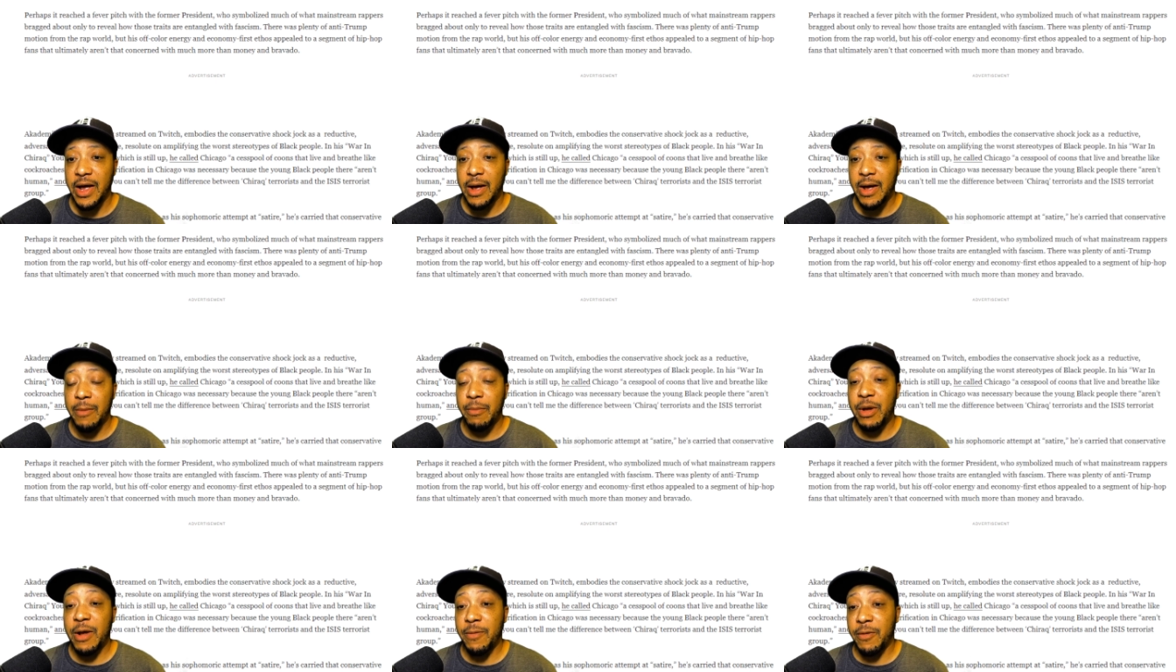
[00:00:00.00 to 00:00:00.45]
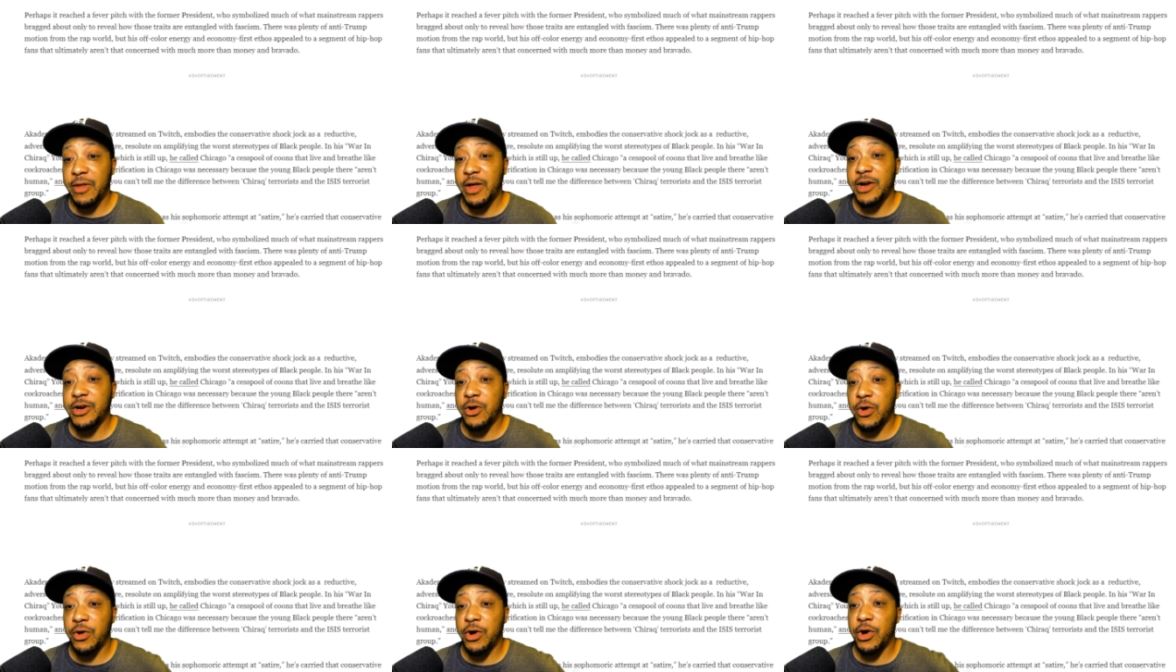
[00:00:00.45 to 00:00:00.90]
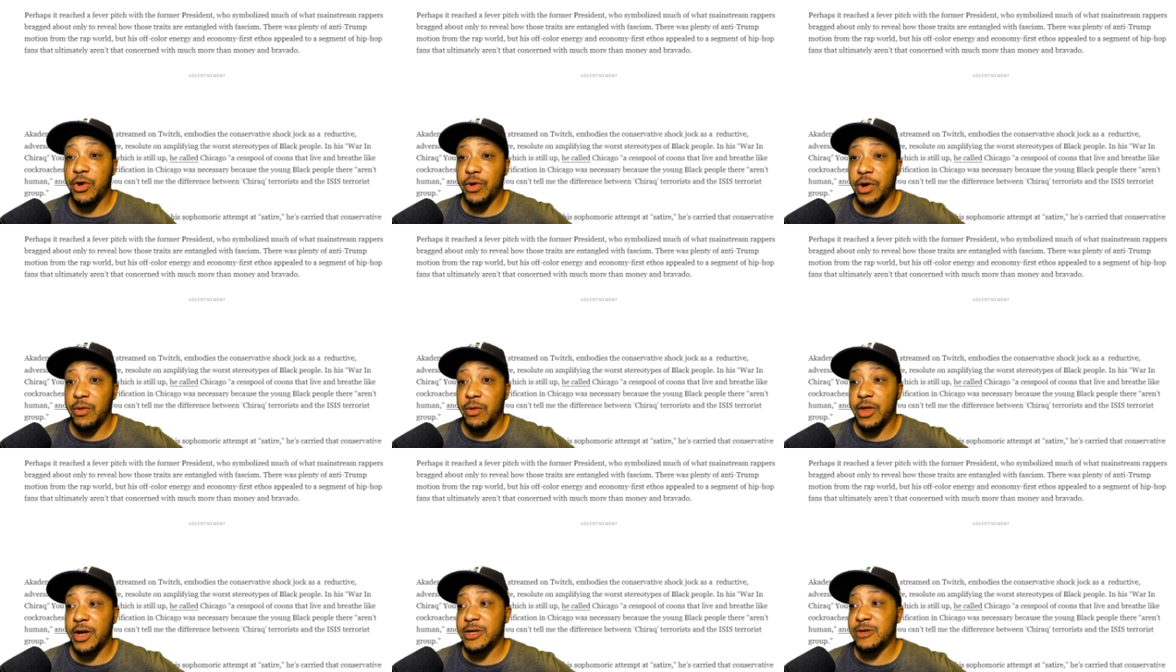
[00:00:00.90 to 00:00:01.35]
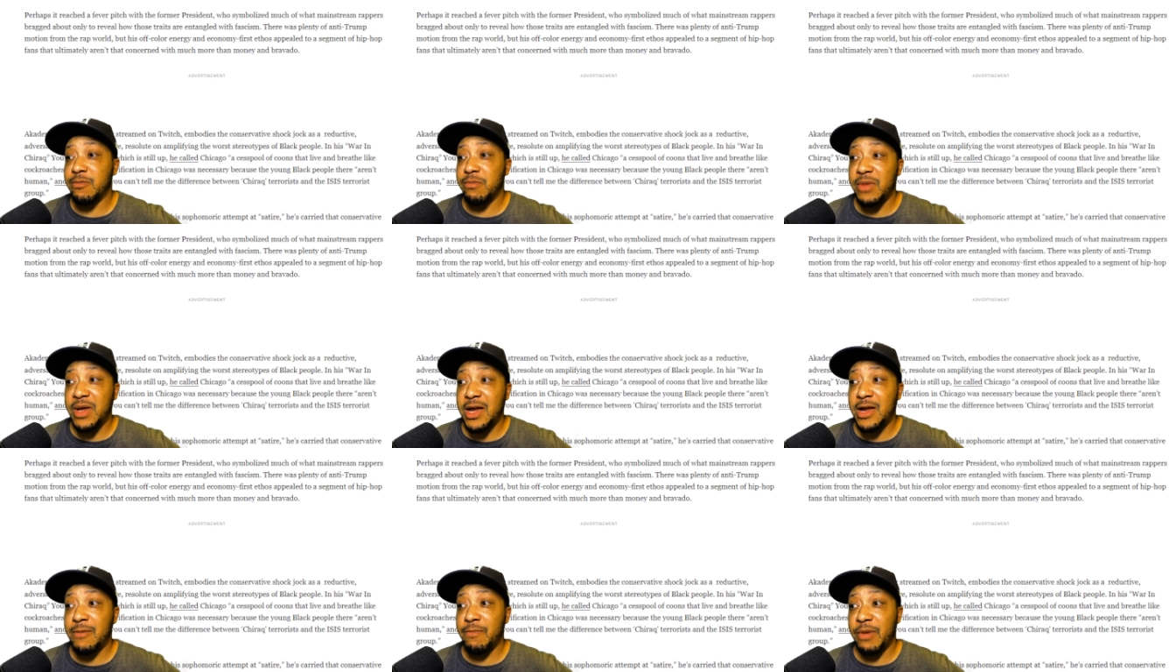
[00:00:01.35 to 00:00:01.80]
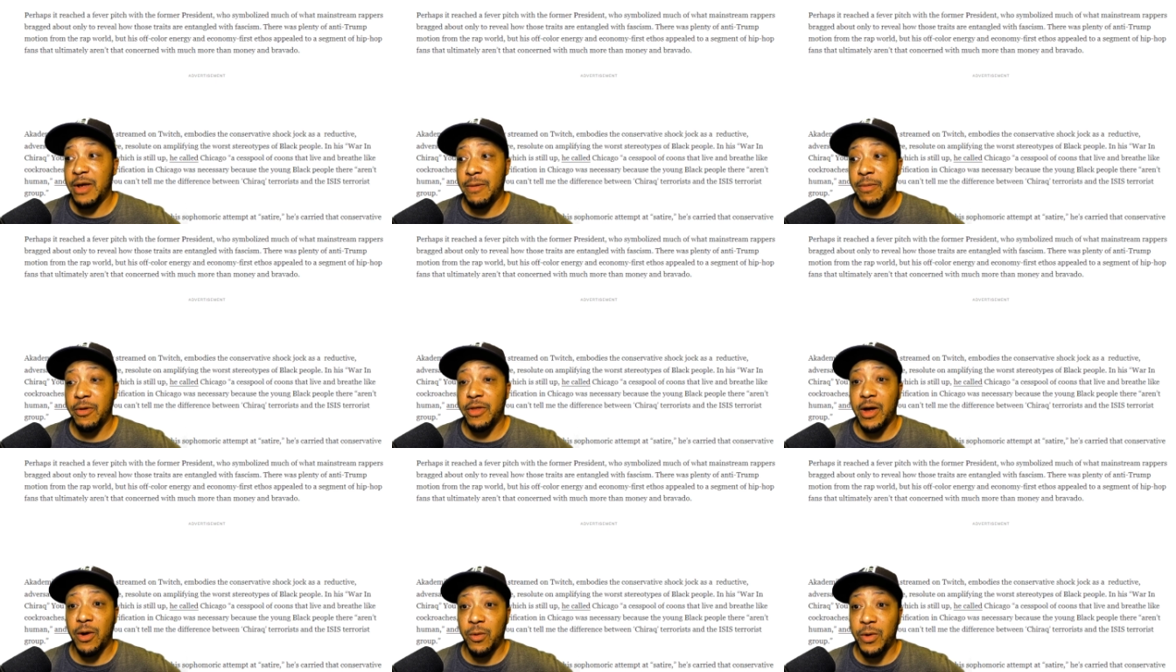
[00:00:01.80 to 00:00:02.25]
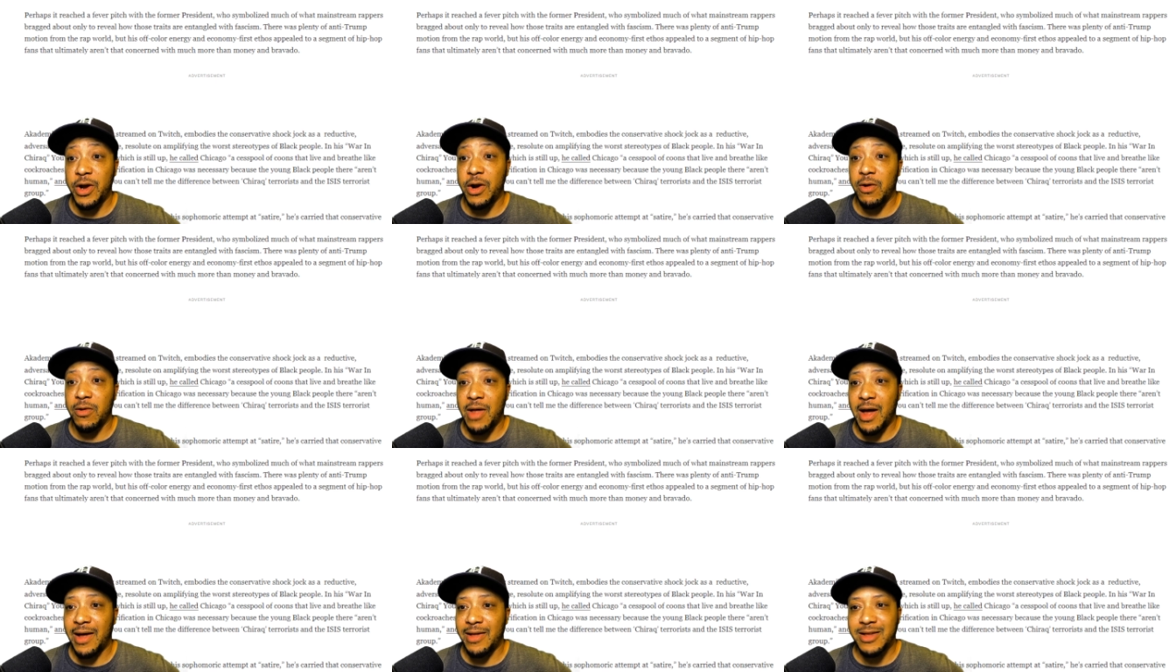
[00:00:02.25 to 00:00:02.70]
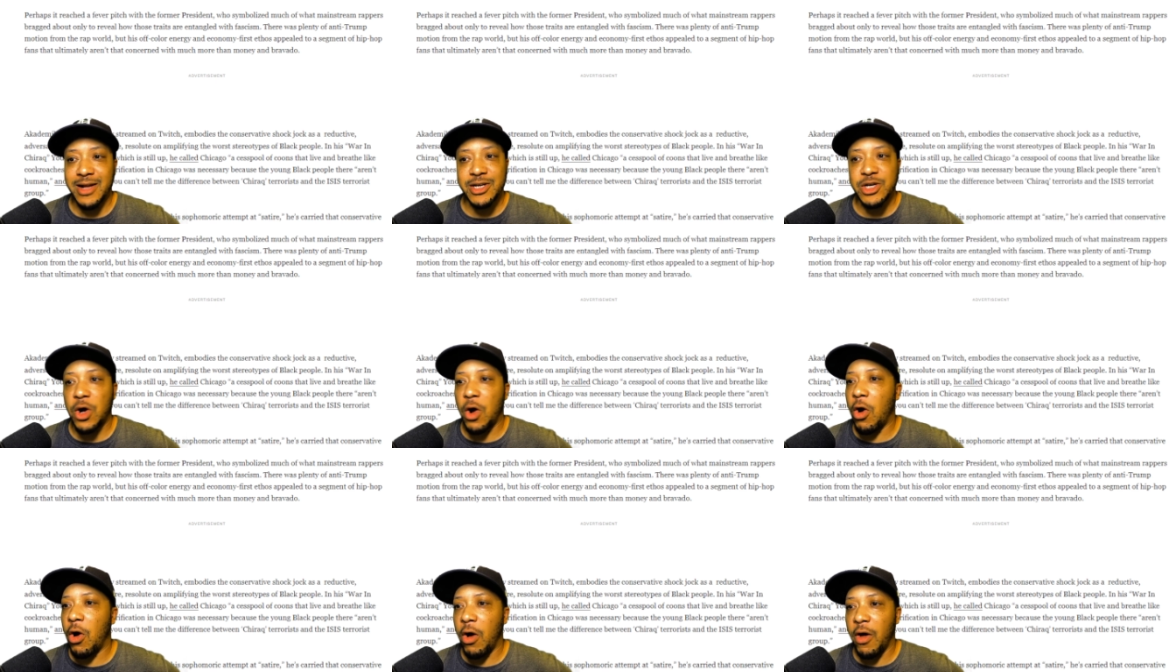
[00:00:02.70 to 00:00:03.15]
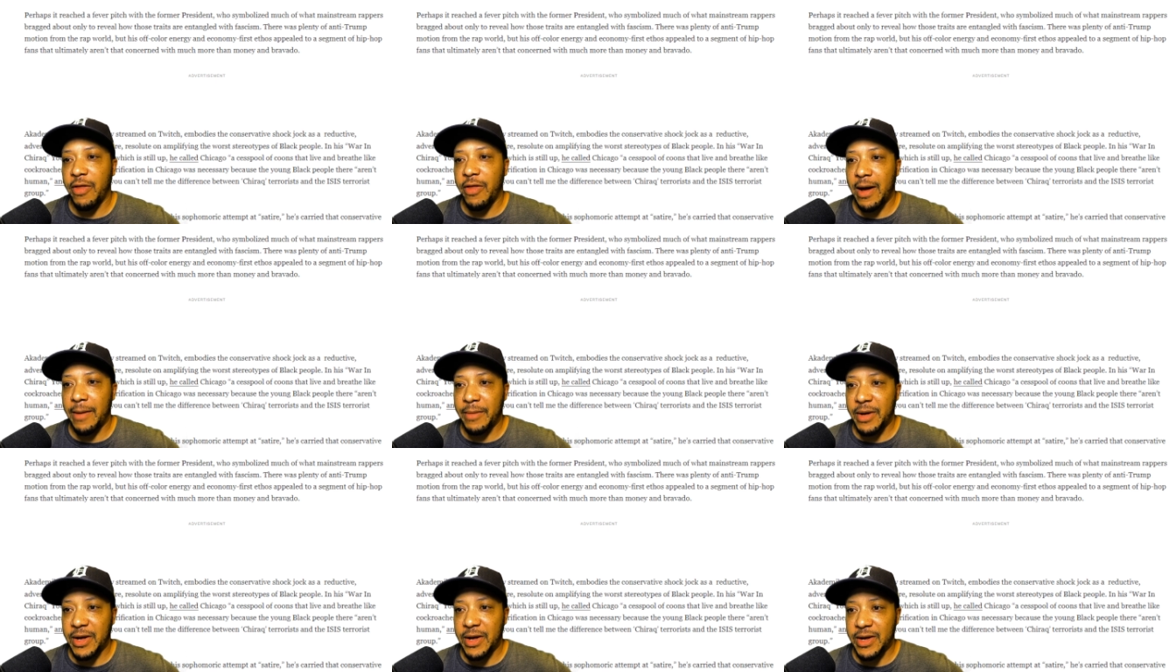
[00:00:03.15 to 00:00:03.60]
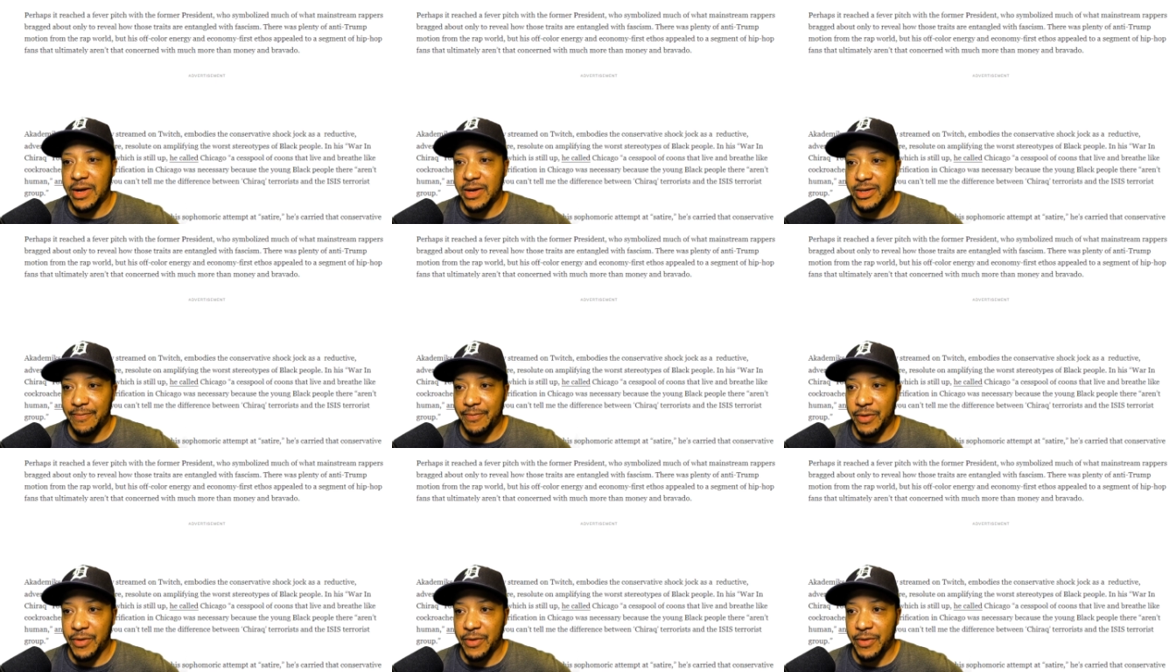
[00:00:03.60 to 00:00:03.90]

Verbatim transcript: people that don't agree with us, mean people that we don't like. That's all that means.